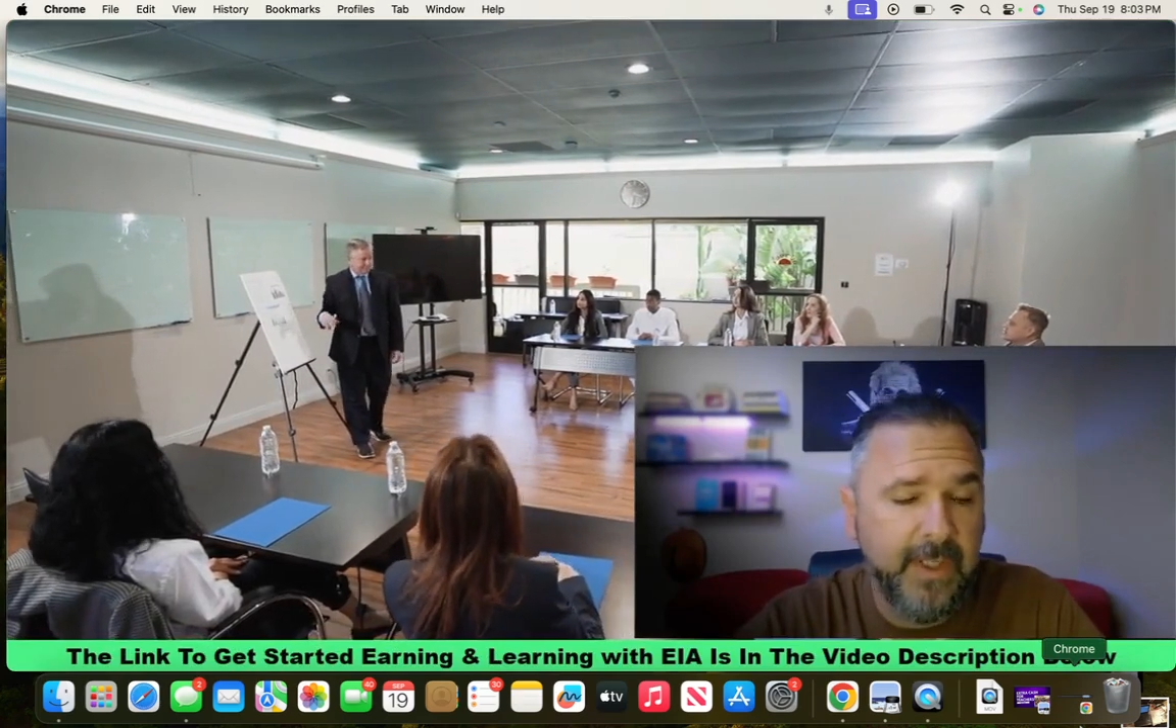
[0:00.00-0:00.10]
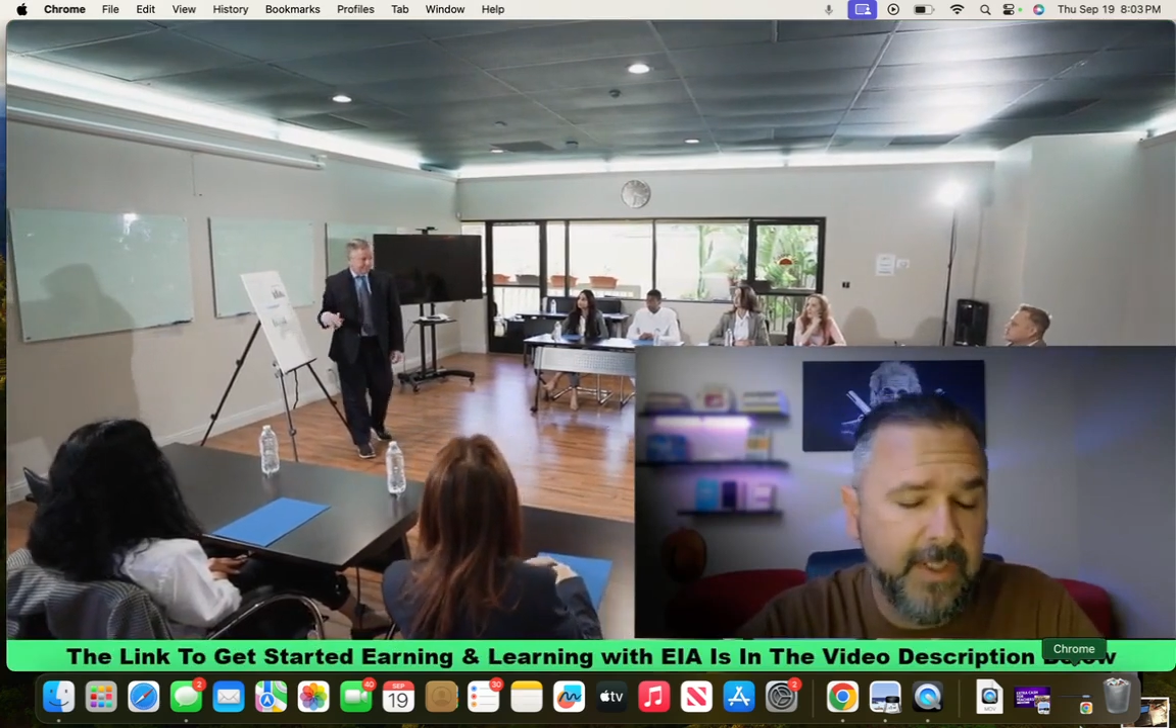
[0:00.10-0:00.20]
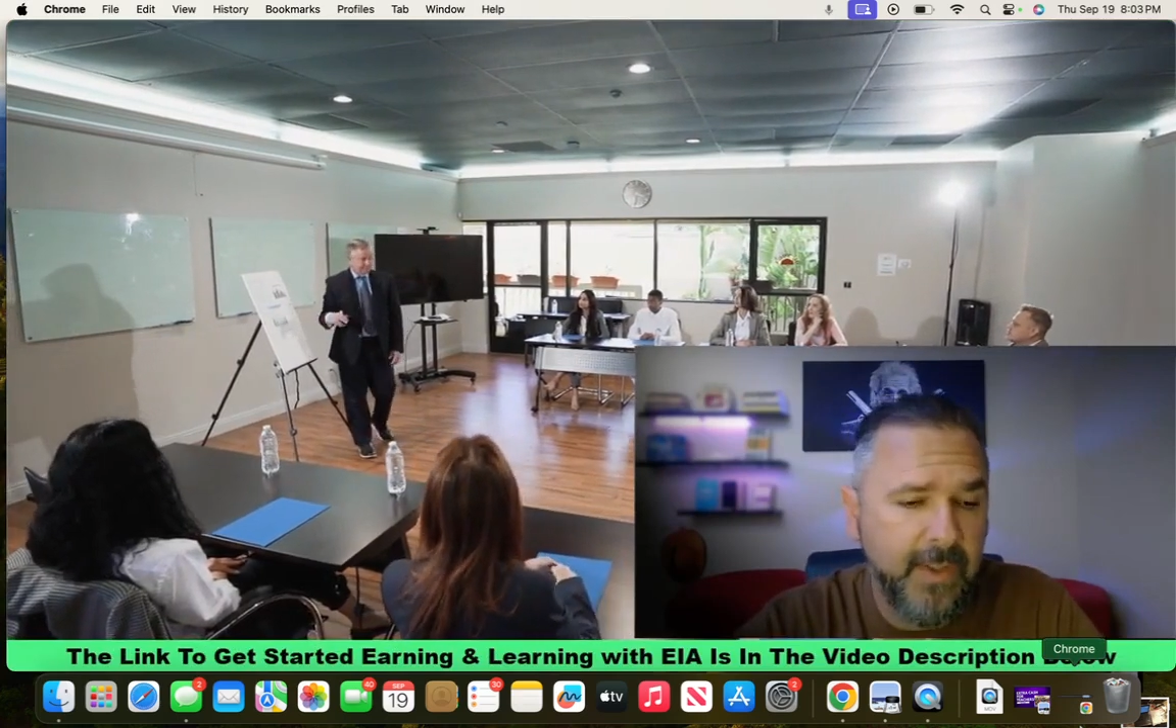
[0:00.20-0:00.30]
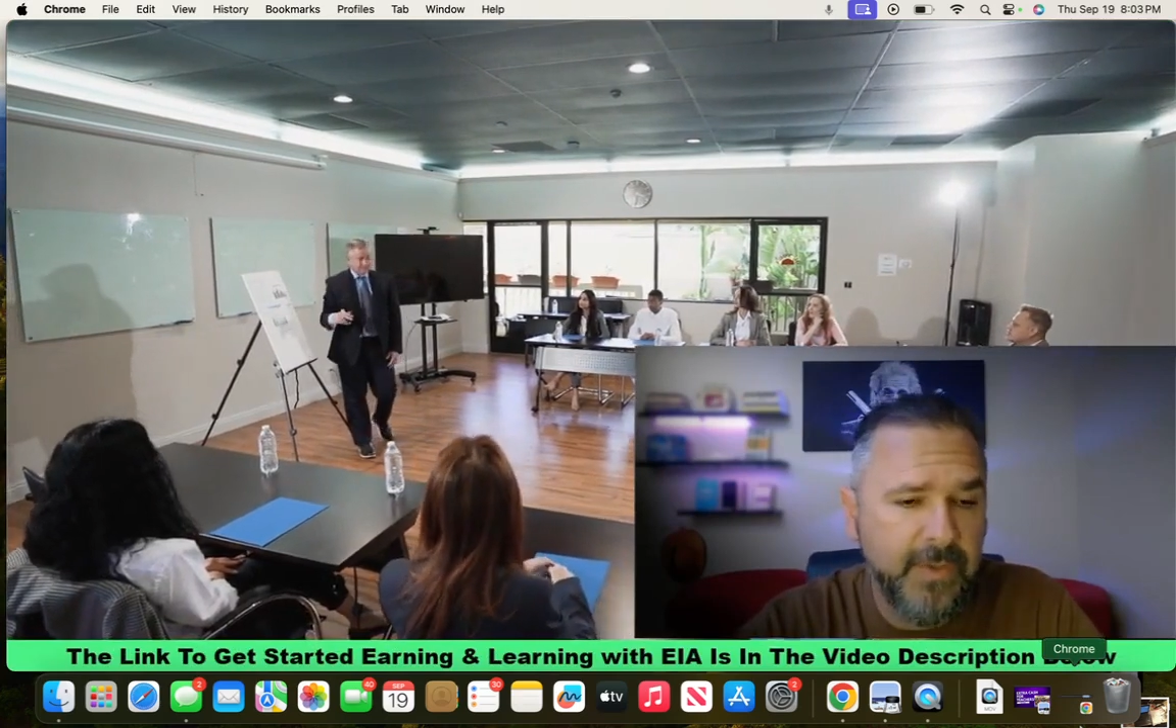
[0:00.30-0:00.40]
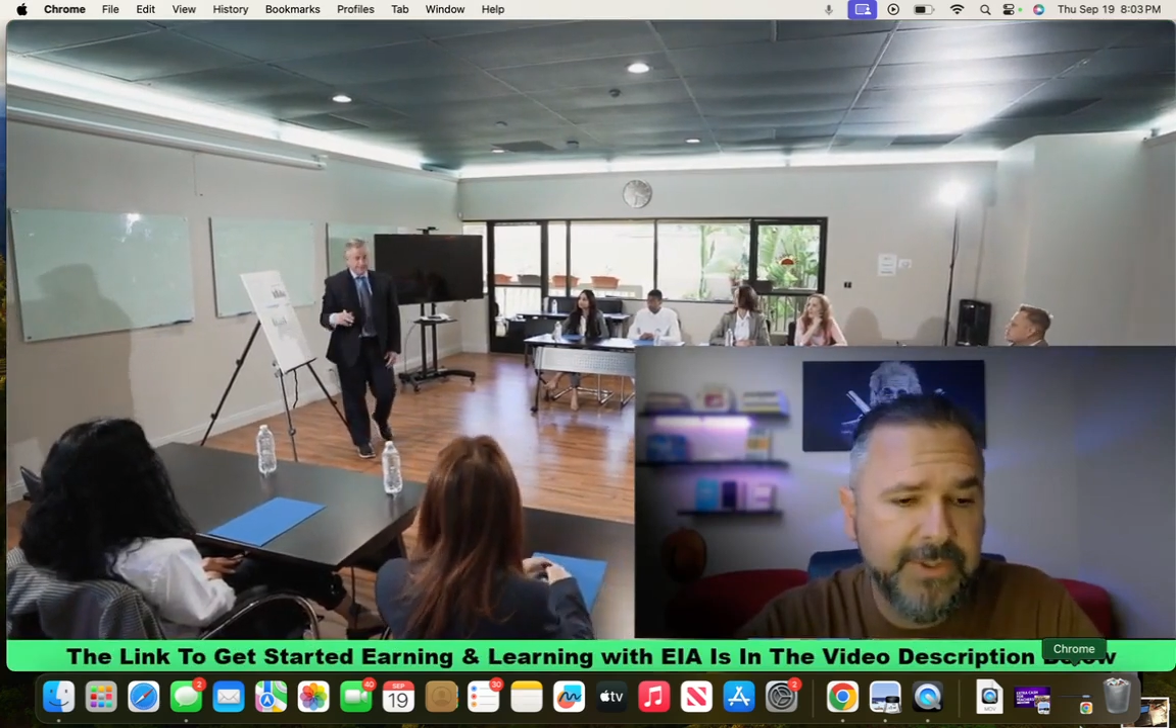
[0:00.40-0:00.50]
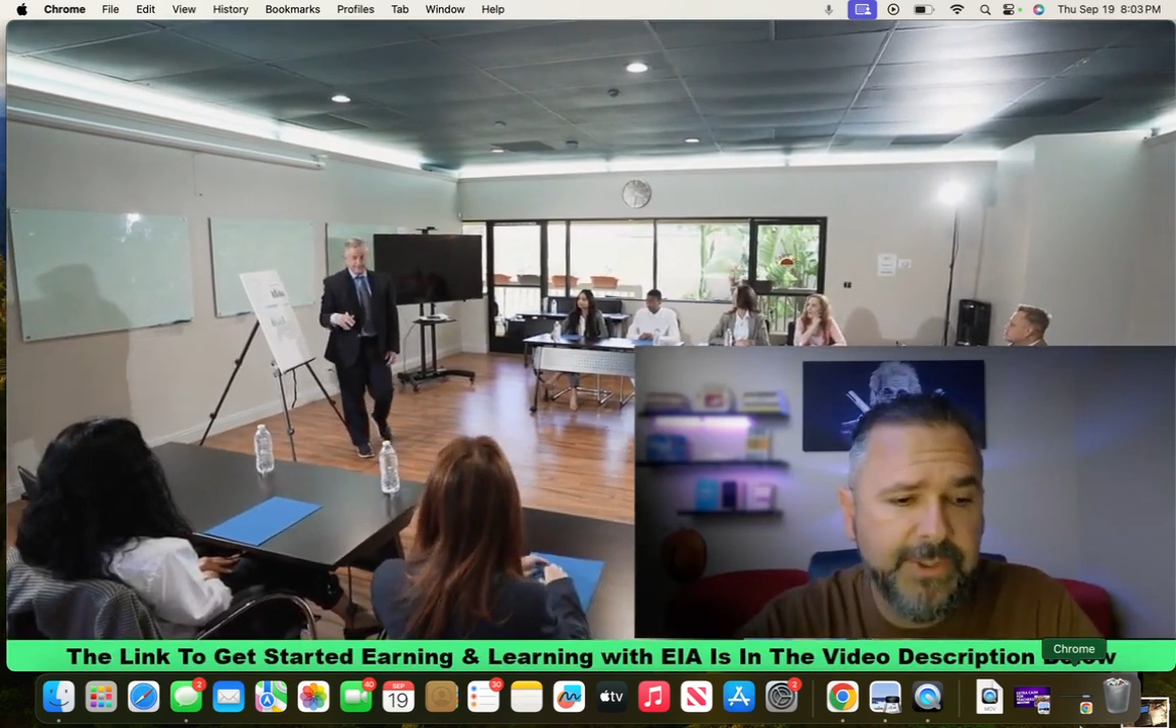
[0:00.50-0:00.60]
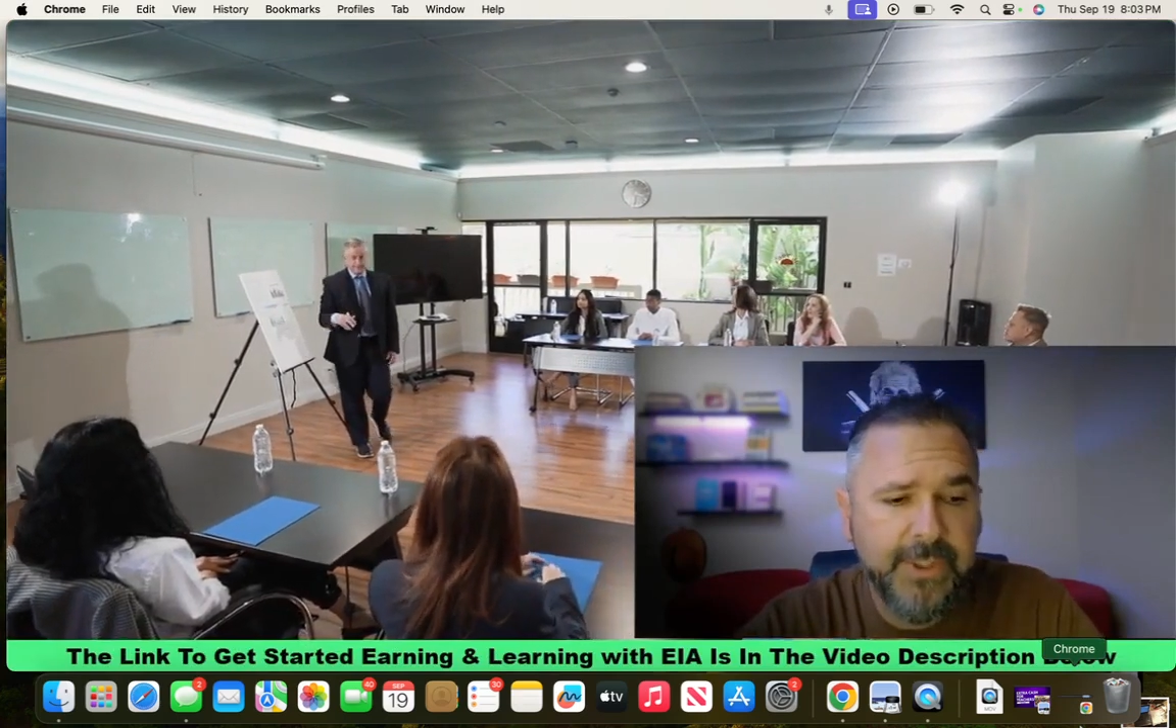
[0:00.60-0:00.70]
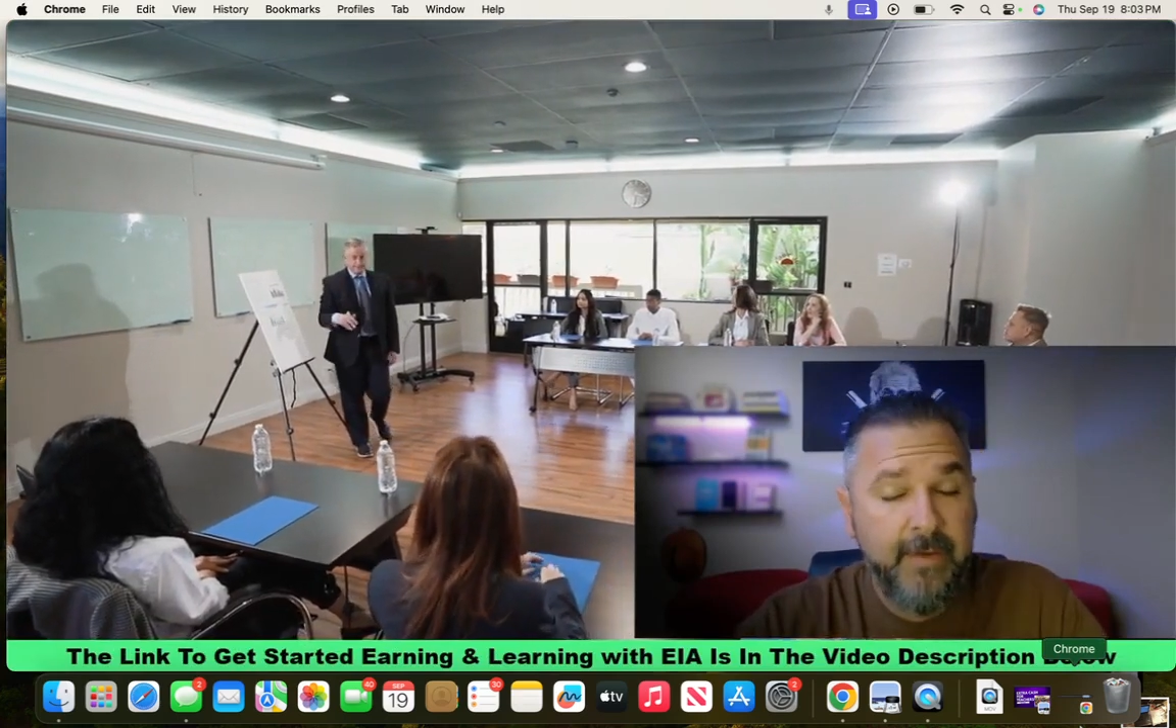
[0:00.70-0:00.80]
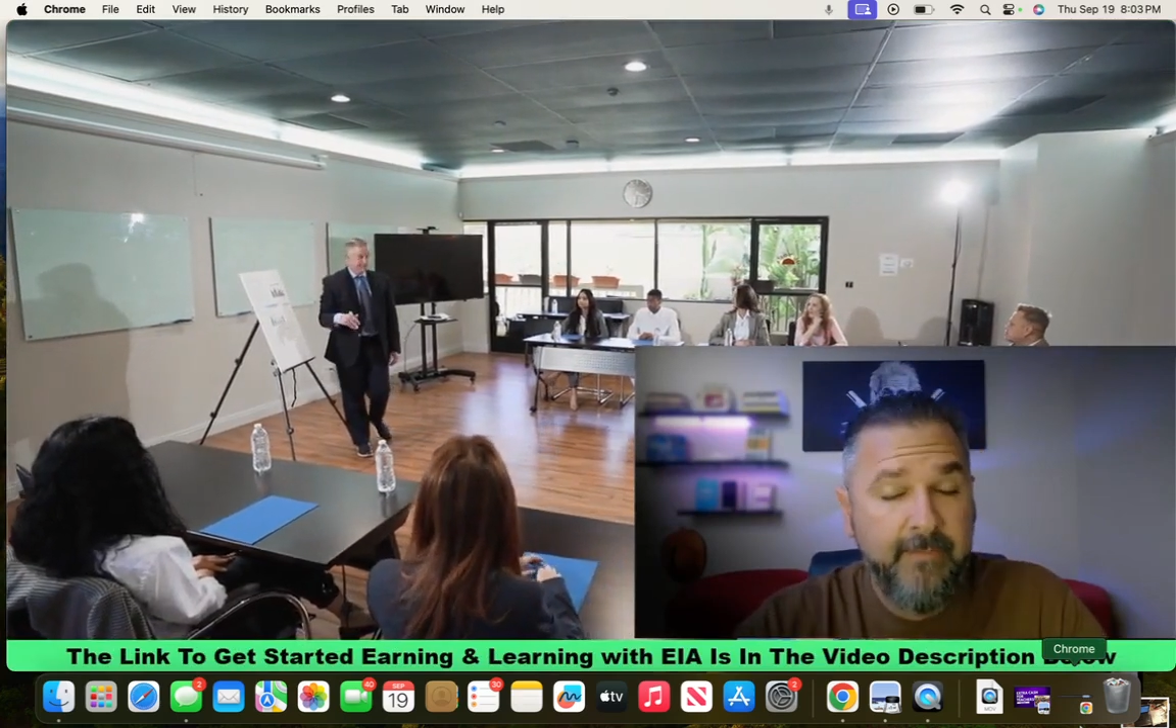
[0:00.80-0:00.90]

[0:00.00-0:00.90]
a coach